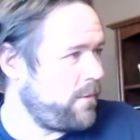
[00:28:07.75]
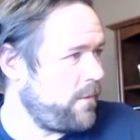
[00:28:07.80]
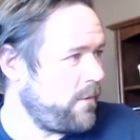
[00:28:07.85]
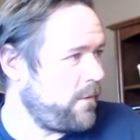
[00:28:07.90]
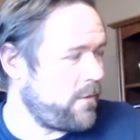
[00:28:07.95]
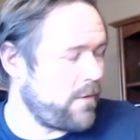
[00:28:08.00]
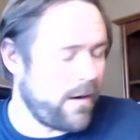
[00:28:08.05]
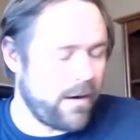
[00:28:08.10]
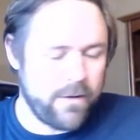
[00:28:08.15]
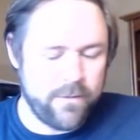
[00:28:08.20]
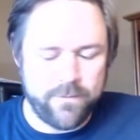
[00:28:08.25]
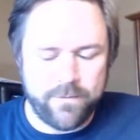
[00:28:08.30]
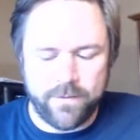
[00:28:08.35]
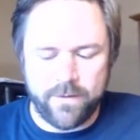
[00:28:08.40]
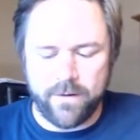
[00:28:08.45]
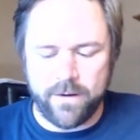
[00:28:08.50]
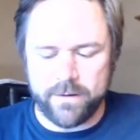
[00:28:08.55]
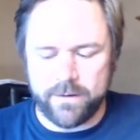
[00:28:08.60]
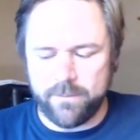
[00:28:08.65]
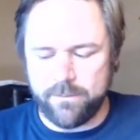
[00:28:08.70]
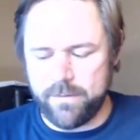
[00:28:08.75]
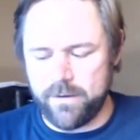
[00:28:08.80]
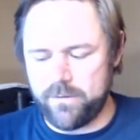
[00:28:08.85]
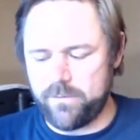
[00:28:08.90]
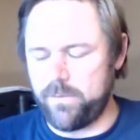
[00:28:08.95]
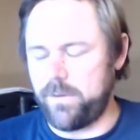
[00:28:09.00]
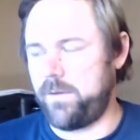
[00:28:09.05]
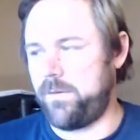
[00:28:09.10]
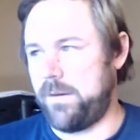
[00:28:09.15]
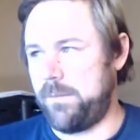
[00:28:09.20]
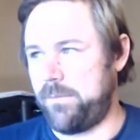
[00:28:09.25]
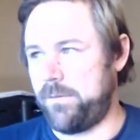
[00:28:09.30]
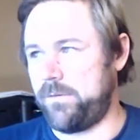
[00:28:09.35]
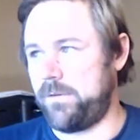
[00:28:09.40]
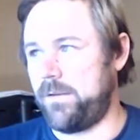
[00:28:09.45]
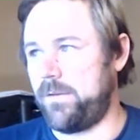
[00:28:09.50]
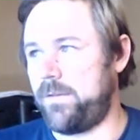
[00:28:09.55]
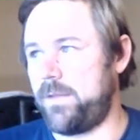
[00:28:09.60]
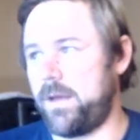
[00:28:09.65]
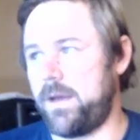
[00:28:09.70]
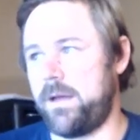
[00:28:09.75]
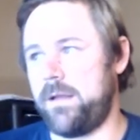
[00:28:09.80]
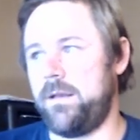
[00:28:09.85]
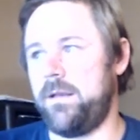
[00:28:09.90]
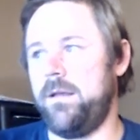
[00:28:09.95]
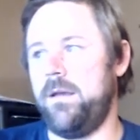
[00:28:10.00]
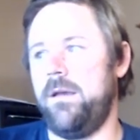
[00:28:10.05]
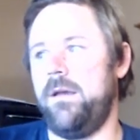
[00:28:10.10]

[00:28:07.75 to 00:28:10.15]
We're trying to figure out the best way to represent that.